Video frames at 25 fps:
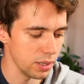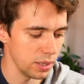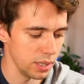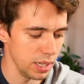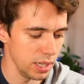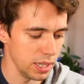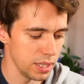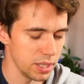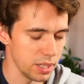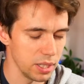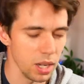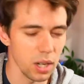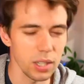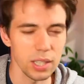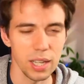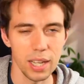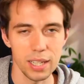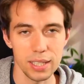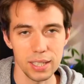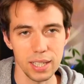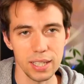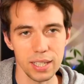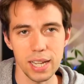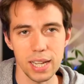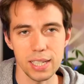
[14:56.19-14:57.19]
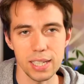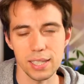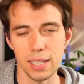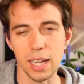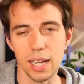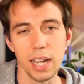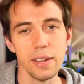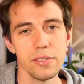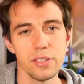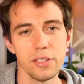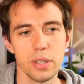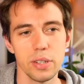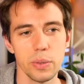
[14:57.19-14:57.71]
it's not like the next
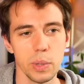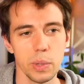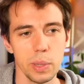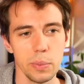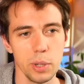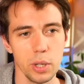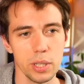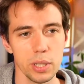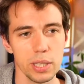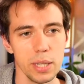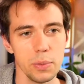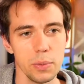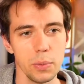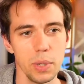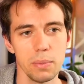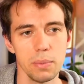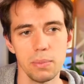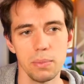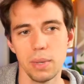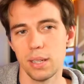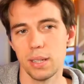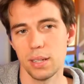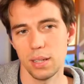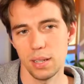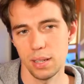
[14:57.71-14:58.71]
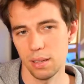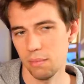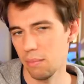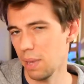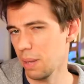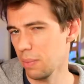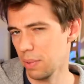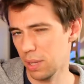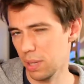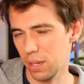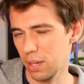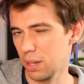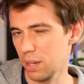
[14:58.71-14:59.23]
live stream will be on that one, but
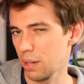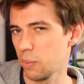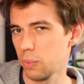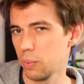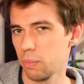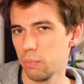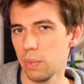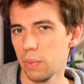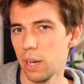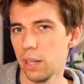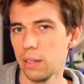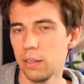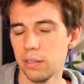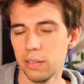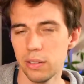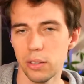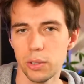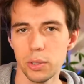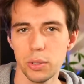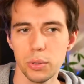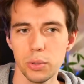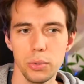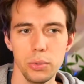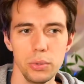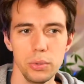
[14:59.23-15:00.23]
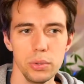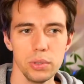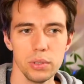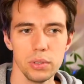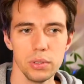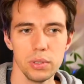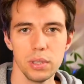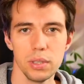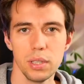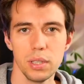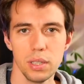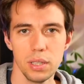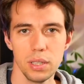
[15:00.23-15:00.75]
maybe in a month or 2,
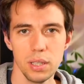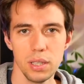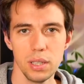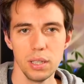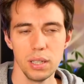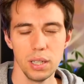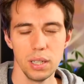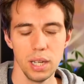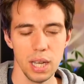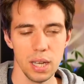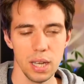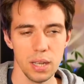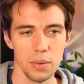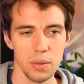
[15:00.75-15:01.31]
I